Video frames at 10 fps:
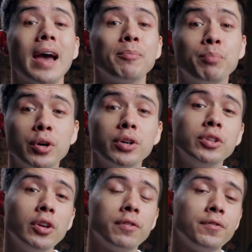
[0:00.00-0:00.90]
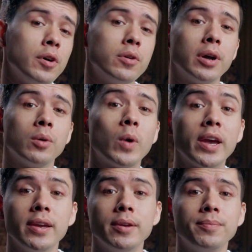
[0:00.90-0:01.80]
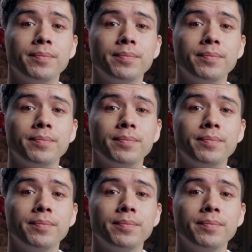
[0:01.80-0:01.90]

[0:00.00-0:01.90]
and put your phone away. I